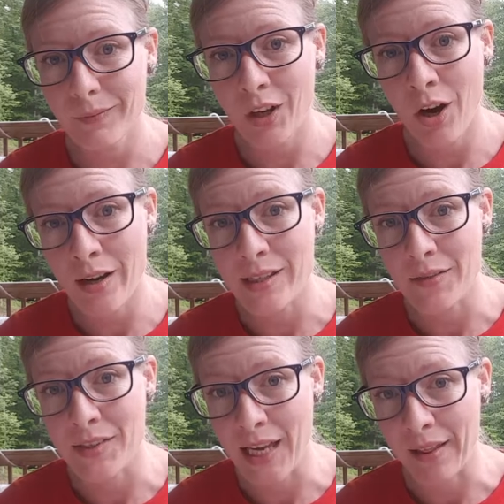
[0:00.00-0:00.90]
cost
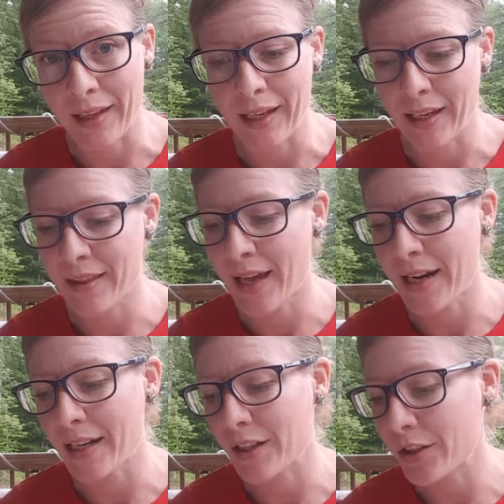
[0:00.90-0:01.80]
of selling. And that
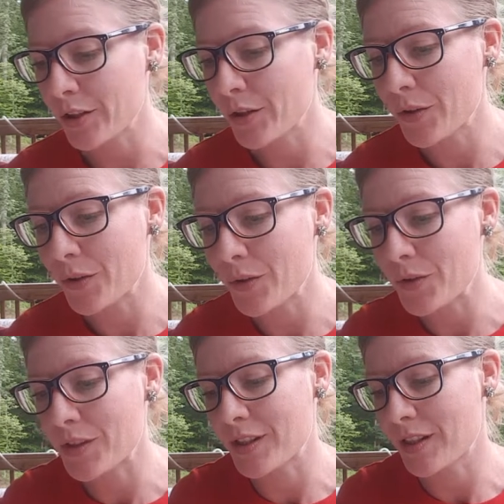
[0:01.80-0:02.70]

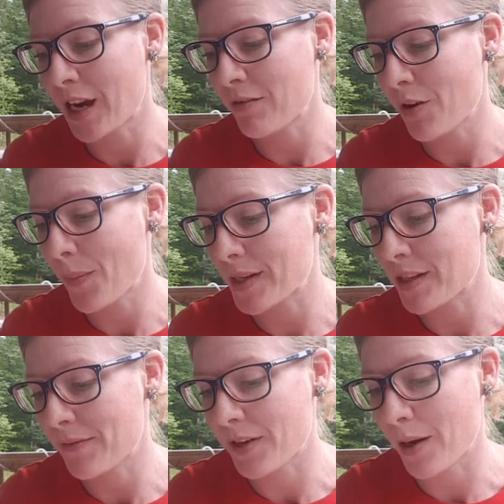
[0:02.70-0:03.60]
includes, I wrote
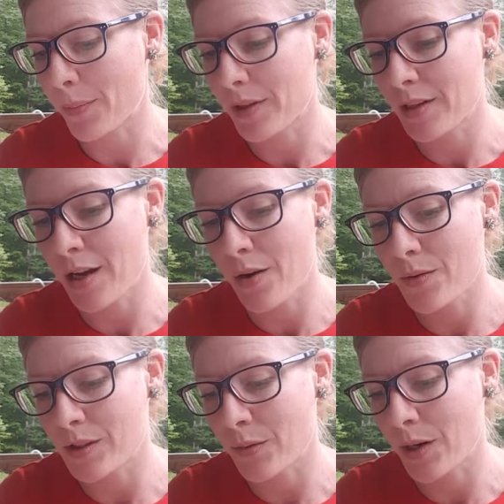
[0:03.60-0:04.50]
myself a couple of
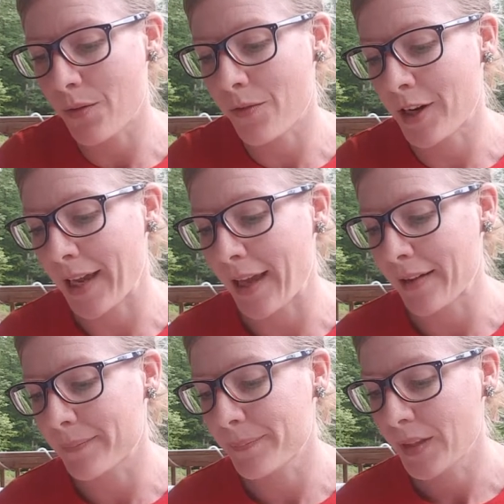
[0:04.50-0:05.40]
notes so I don't forget.
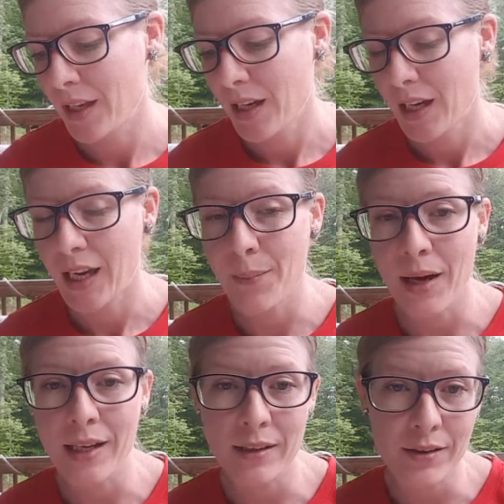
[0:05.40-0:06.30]
It
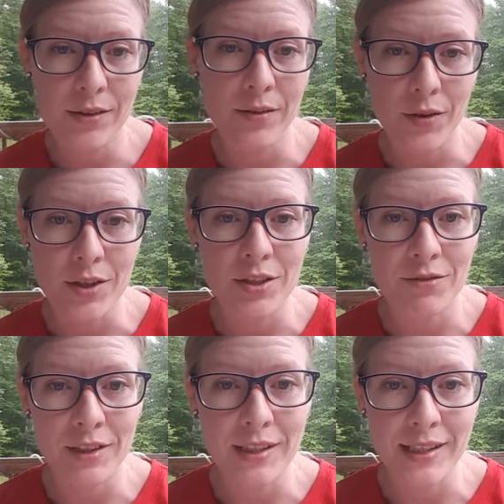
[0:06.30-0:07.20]
might include, of course, your
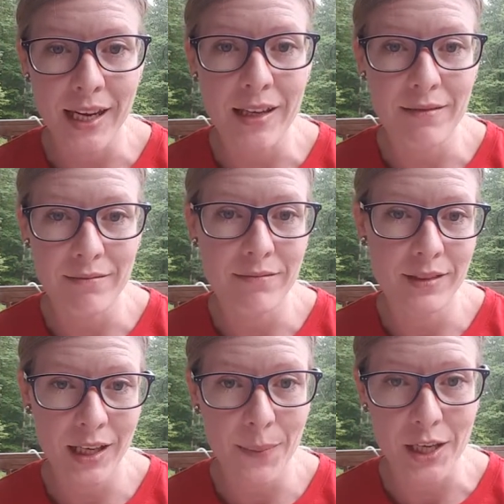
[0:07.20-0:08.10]
real estate
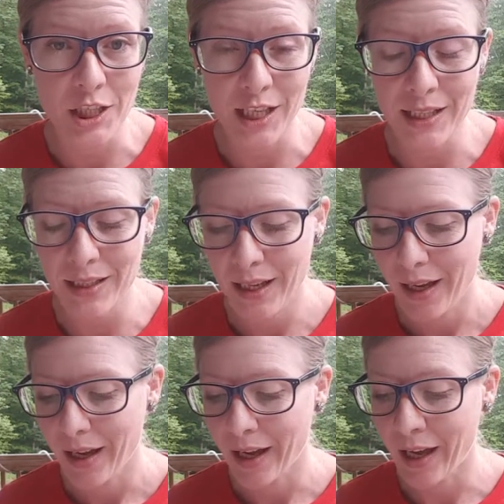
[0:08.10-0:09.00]
commission.
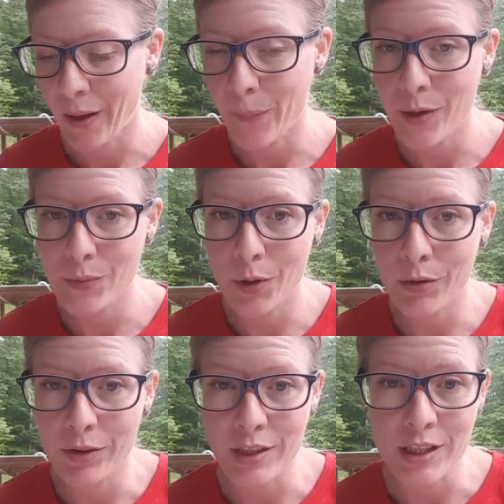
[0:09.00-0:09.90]
Most
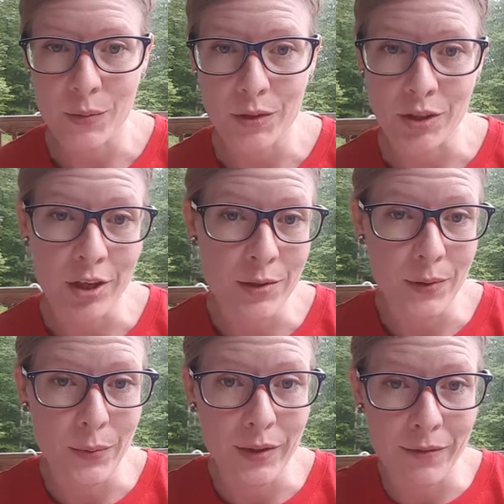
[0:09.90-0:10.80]
brokerages will charge
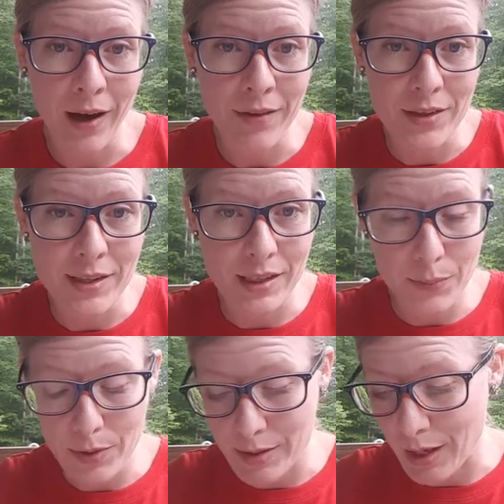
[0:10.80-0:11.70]
between 5 and
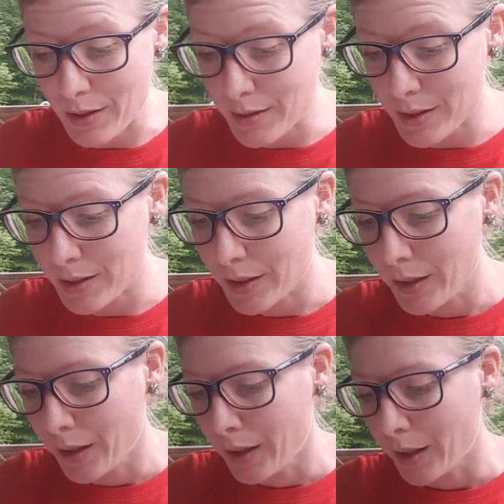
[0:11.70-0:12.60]
6%.
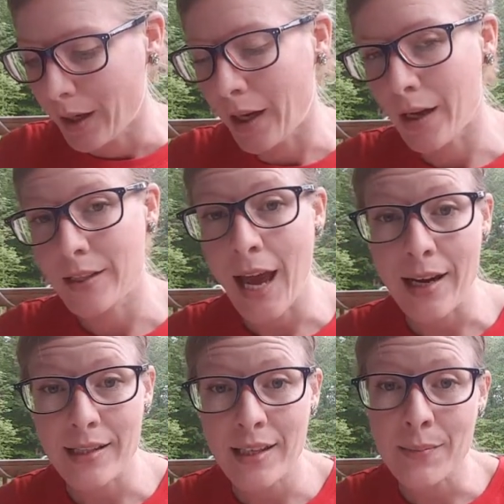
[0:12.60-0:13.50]

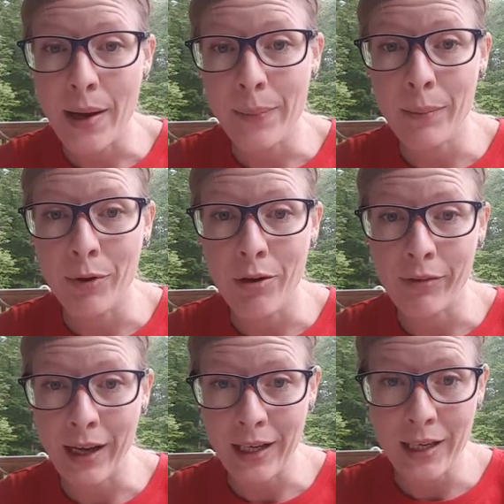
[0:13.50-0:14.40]
Taxes might be
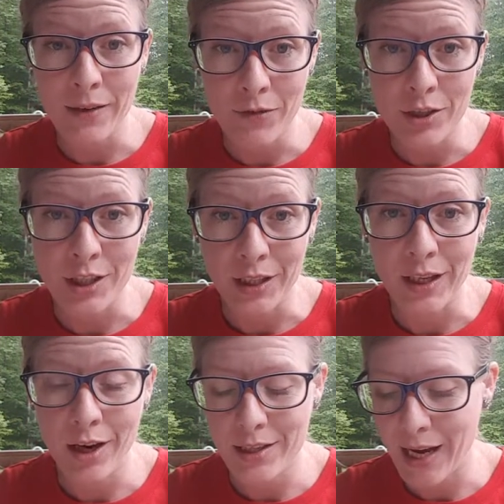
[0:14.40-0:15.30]
prorated in Virginia.
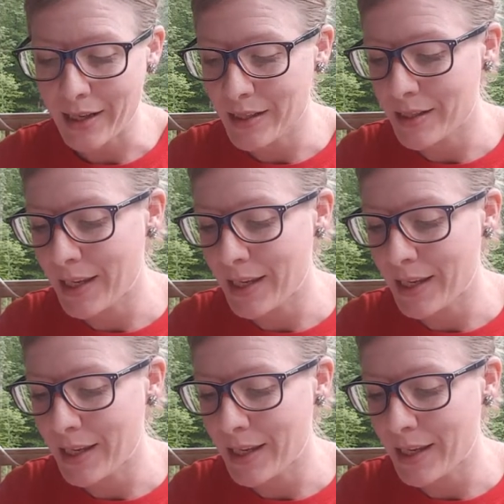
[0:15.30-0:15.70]
Our taxes